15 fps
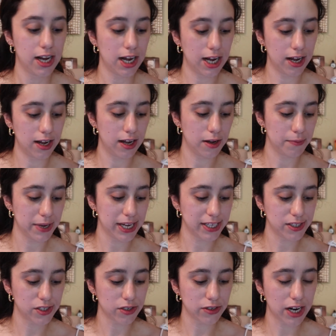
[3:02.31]
Um,
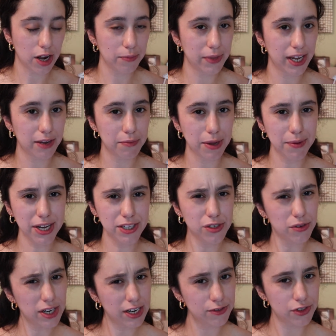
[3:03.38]
and so now I'm like, maybe I
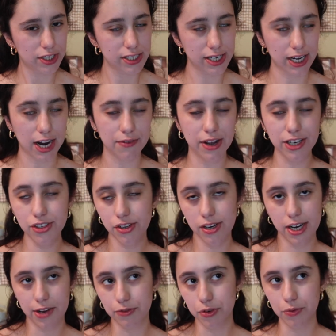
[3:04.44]
don't have dry skin. I've actually
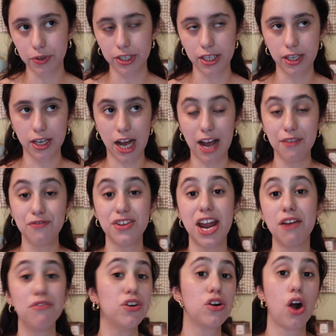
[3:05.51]
never really, I've
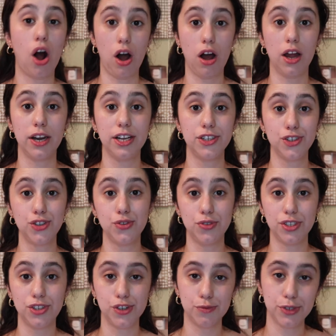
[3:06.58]
never gone to
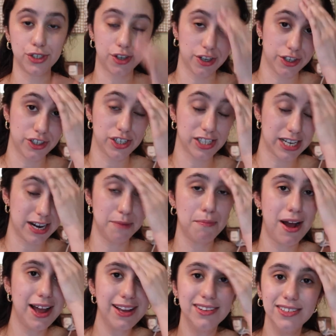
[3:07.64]
the dermatologist in
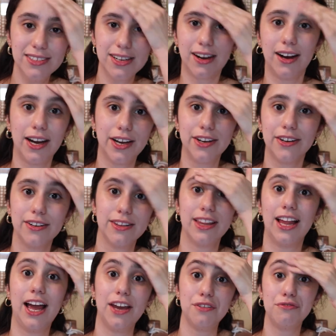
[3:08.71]
my entire
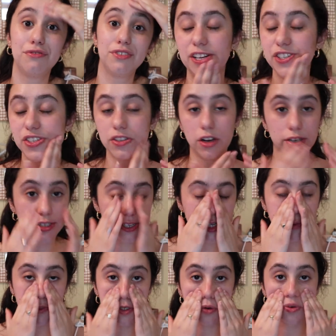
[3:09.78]
life. It just honestly
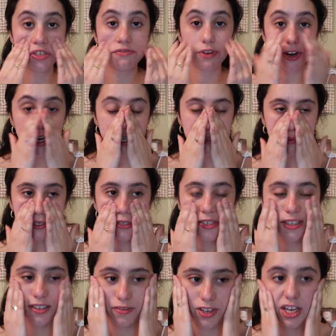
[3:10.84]
was always very
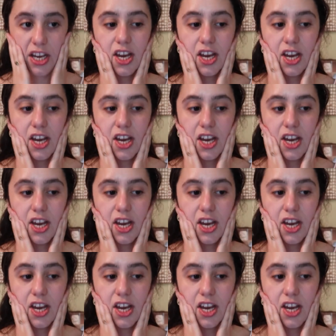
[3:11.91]
expensive.